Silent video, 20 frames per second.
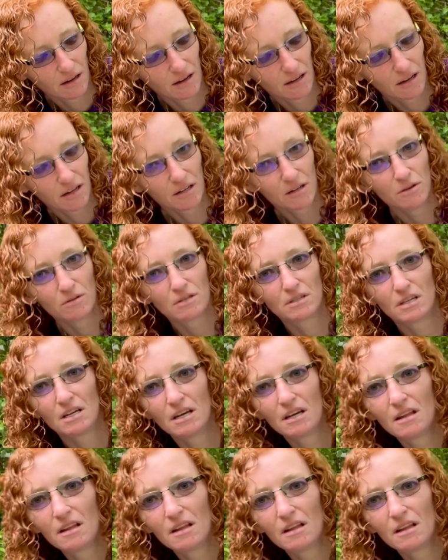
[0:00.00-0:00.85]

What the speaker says: Can you see